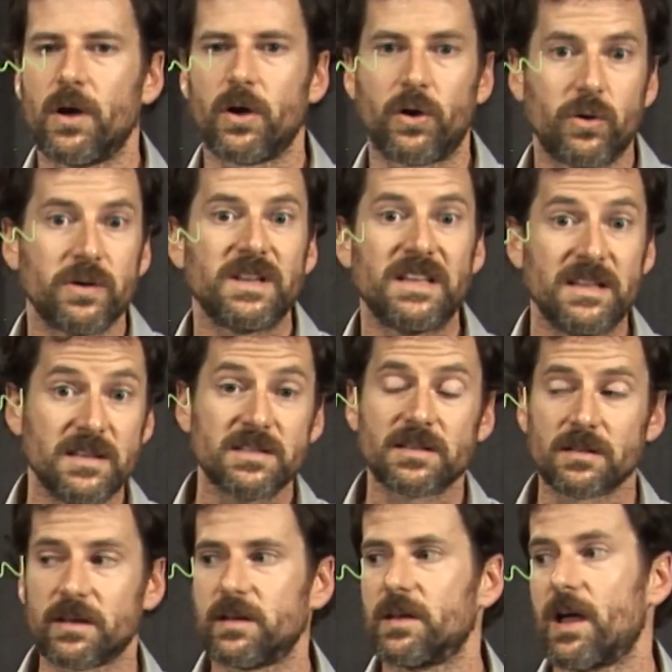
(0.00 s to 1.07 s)
could
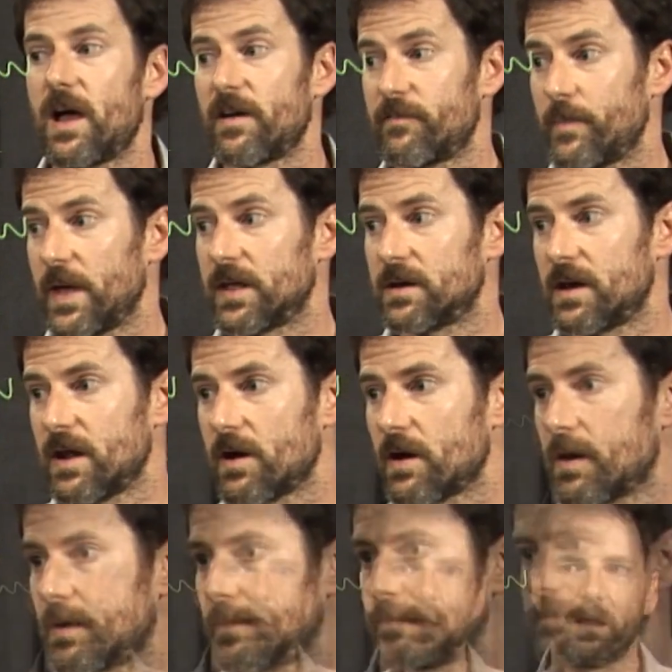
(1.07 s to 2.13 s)
easily have made an
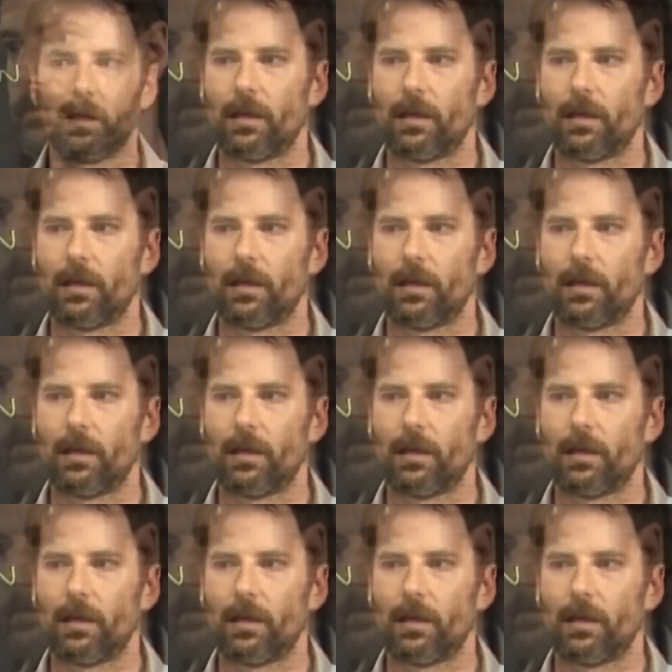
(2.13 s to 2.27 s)
error.